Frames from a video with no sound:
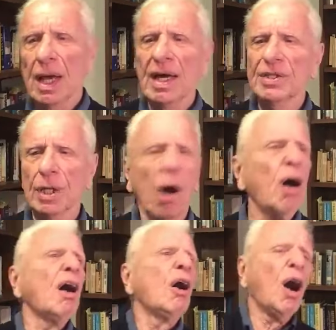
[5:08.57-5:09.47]
And he said,
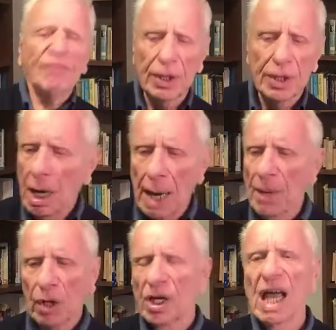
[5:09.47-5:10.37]
oh, Harvard, I'm
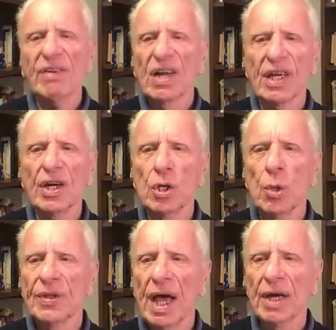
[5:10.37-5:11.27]
not going to have anything to do
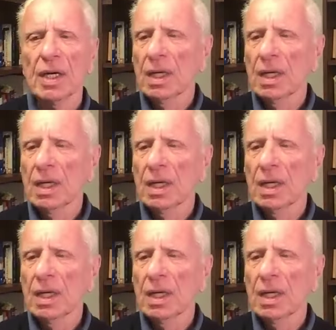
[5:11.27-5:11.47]
with that.